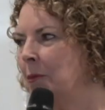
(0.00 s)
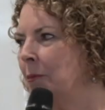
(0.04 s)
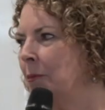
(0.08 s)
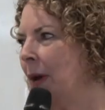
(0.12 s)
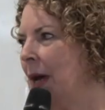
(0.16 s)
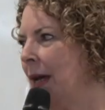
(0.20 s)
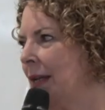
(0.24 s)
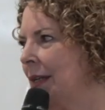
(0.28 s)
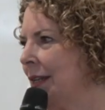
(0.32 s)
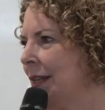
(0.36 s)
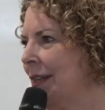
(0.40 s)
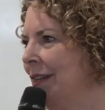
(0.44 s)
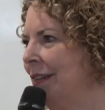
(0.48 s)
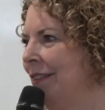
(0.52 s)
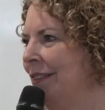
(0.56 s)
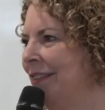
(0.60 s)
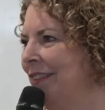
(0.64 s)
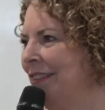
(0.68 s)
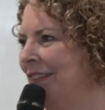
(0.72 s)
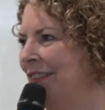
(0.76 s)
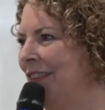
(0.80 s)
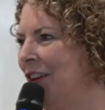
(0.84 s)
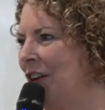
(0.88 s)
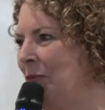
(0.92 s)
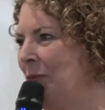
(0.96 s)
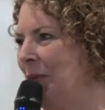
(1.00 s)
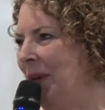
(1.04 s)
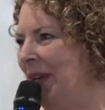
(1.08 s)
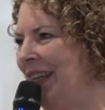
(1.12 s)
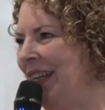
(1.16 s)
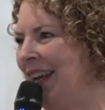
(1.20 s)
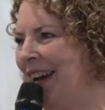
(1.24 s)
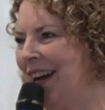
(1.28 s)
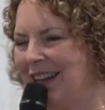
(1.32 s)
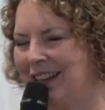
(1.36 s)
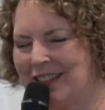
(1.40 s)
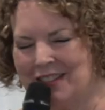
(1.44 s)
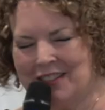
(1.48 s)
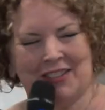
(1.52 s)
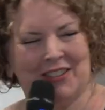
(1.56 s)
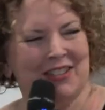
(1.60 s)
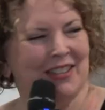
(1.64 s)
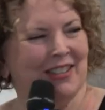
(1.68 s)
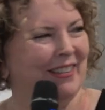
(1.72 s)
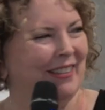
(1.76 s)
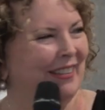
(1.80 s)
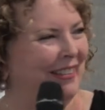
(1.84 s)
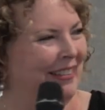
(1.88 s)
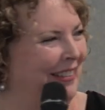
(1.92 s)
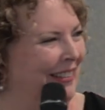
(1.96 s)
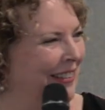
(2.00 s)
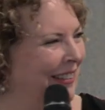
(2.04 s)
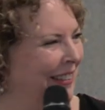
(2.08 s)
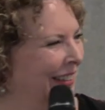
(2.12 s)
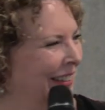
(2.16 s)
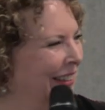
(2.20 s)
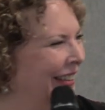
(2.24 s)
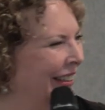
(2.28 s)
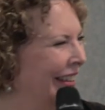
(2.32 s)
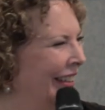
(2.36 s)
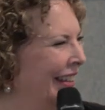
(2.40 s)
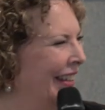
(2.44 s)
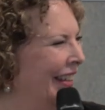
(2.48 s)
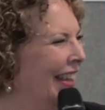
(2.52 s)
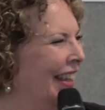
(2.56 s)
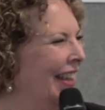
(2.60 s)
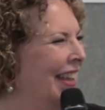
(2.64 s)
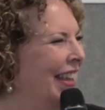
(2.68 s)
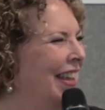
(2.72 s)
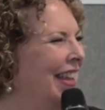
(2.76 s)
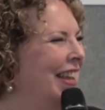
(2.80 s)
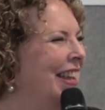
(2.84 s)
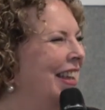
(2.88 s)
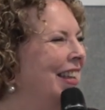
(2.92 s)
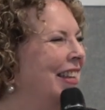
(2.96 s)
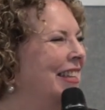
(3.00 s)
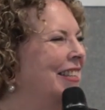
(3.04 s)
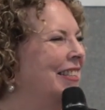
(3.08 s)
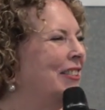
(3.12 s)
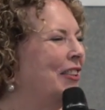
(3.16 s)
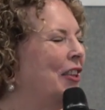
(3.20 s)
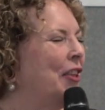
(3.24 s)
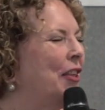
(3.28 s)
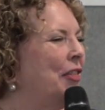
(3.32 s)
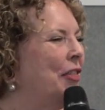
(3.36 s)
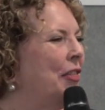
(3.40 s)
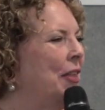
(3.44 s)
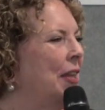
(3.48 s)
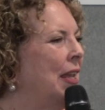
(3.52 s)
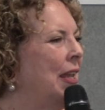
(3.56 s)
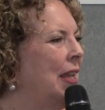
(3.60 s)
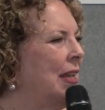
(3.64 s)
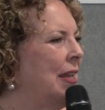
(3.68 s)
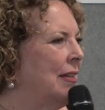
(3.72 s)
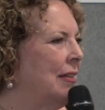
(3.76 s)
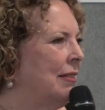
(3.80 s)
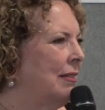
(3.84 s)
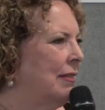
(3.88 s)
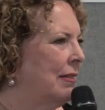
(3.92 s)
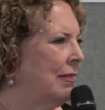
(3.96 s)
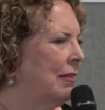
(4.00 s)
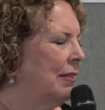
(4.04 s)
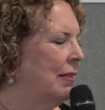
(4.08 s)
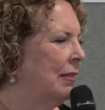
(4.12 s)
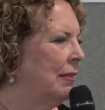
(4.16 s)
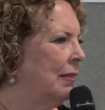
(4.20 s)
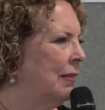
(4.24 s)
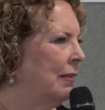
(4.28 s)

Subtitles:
but I've been asked. So the thing is,